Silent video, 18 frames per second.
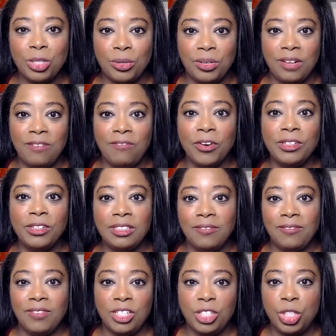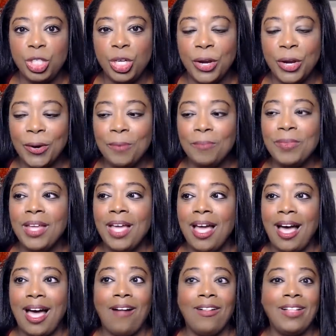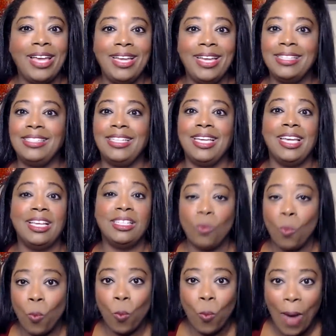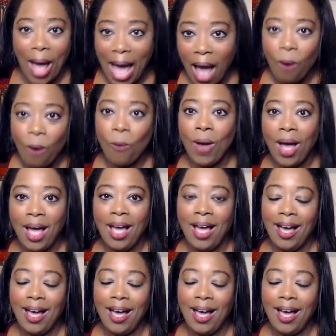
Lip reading: 31st of this year. All I can say is wow.